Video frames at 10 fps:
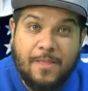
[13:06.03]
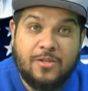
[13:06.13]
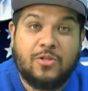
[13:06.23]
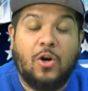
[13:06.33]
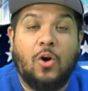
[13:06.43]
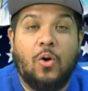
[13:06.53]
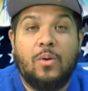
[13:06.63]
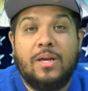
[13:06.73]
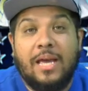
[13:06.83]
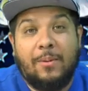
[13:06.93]

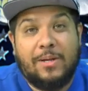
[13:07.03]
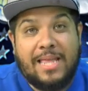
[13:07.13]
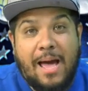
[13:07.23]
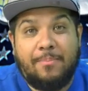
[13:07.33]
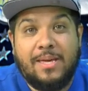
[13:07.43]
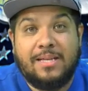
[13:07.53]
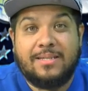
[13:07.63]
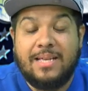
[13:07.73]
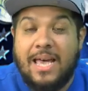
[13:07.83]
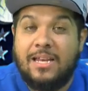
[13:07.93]
So with that being
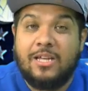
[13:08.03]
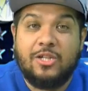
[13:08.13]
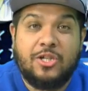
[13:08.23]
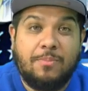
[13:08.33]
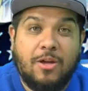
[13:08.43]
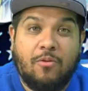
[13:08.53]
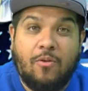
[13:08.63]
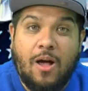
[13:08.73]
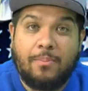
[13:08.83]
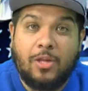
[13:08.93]
said, Jimmy
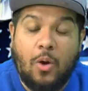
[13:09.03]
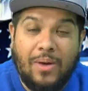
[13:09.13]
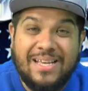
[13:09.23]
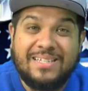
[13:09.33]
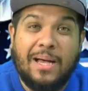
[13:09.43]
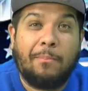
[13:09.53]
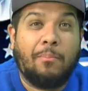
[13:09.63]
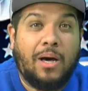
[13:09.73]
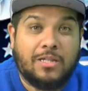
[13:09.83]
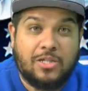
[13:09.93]
Garoppolo is a
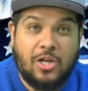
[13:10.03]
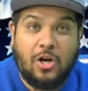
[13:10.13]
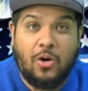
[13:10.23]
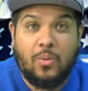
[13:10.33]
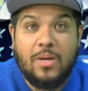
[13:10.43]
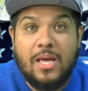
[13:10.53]
must-go.